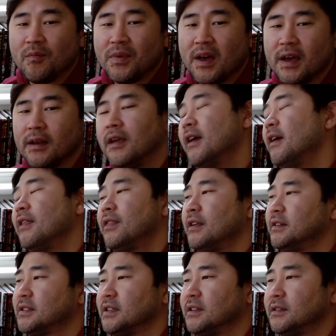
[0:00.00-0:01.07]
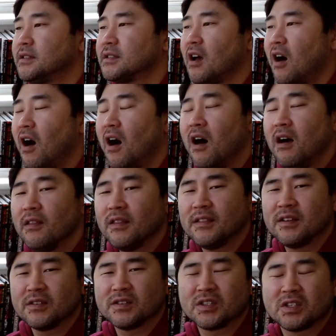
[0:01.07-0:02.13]
But this is all,
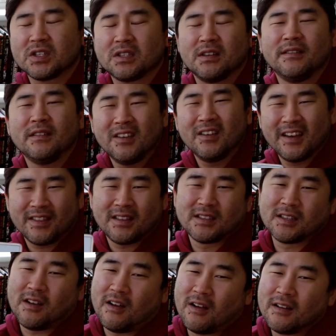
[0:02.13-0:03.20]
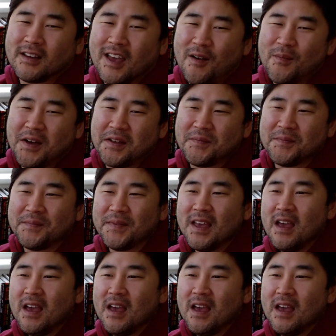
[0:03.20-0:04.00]
look at this card, come on.